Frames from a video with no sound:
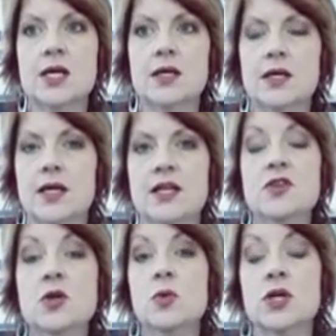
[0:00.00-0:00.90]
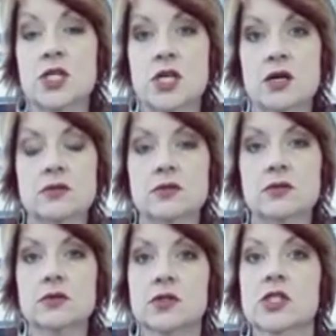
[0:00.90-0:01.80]
And if you were to go
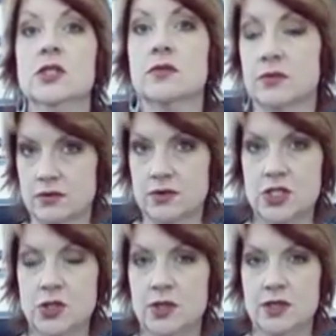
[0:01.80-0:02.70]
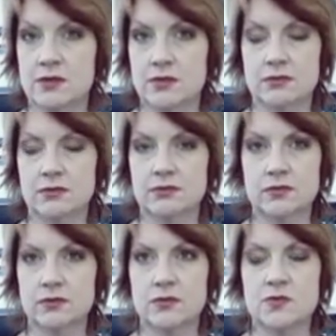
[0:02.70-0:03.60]
do a
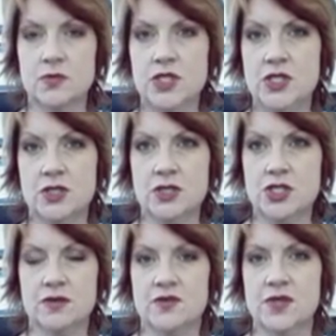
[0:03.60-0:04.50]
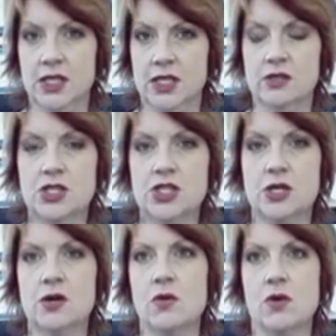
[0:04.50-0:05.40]
research of the
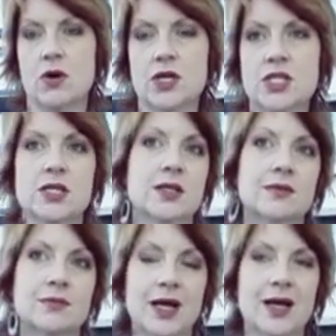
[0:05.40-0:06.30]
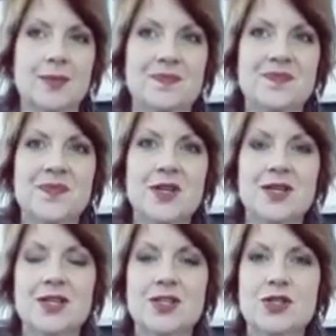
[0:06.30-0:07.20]
literature or to
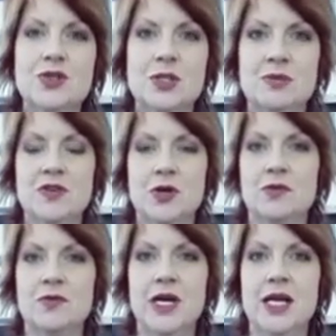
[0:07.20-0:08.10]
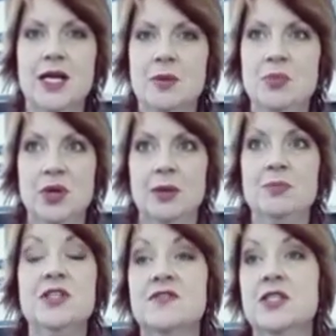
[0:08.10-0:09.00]
do some of your own reading and pull
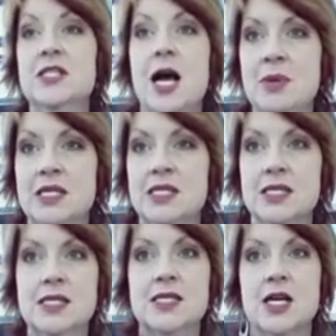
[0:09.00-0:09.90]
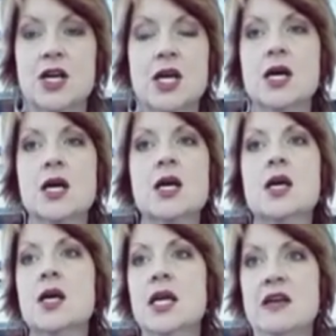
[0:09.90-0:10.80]
up different topics in this area,
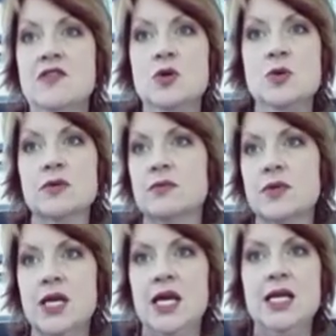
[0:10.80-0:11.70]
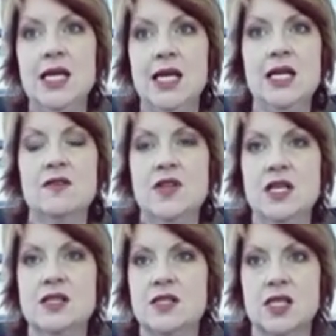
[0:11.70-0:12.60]
if you keyed in any of
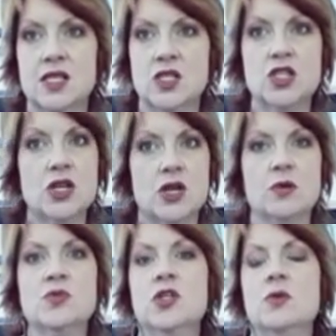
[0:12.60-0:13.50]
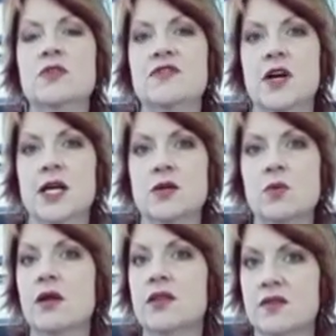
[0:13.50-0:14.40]
these 6 terms, you would find a wealth of